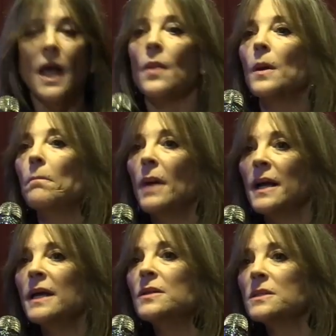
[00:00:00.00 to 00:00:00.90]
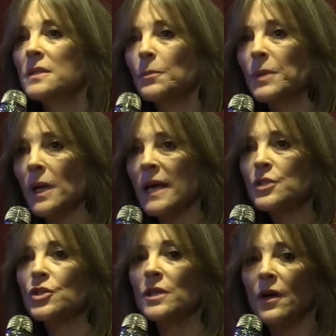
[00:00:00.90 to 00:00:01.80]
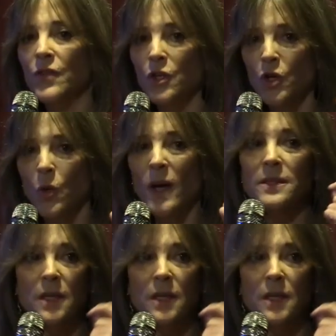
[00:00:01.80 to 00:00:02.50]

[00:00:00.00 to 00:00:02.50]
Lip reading: The money, the stipulation of the U.S.